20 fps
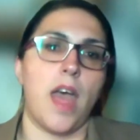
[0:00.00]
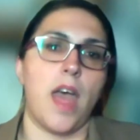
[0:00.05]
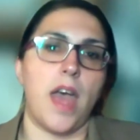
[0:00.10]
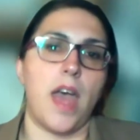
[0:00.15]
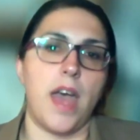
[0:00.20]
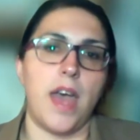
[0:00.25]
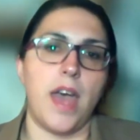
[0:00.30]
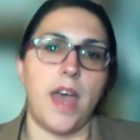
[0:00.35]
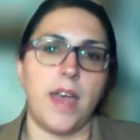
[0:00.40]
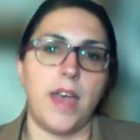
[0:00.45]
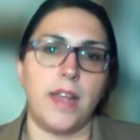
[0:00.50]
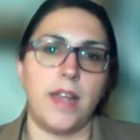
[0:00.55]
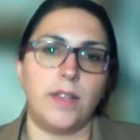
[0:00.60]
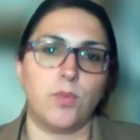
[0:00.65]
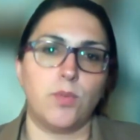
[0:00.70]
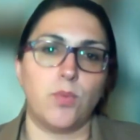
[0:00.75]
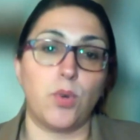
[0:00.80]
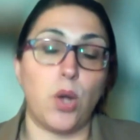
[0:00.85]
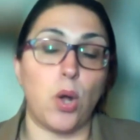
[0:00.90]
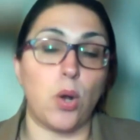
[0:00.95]

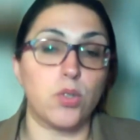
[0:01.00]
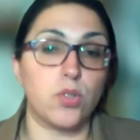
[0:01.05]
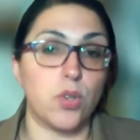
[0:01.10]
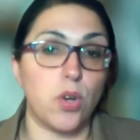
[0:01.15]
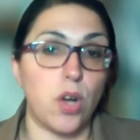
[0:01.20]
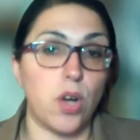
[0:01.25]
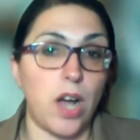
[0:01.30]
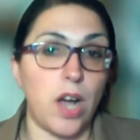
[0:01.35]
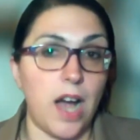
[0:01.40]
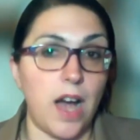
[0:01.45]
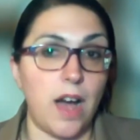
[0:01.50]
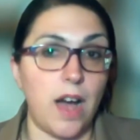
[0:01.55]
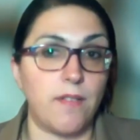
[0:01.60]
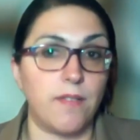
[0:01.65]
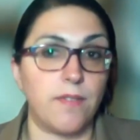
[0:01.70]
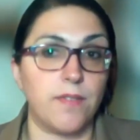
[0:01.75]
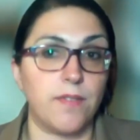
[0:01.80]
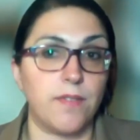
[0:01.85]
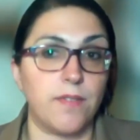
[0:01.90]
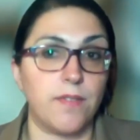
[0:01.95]
And we also
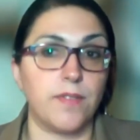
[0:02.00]
have